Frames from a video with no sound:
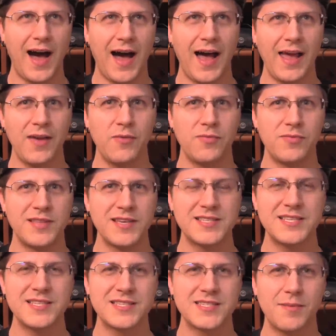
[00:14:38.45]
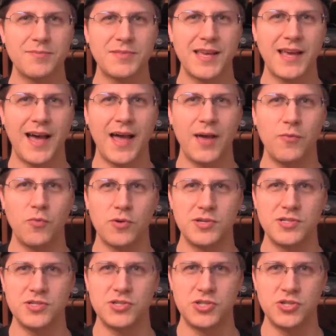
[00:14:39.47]
this is something I
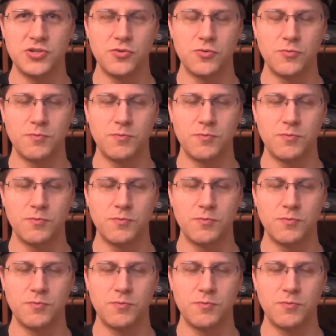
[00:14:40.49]
wouldn't do.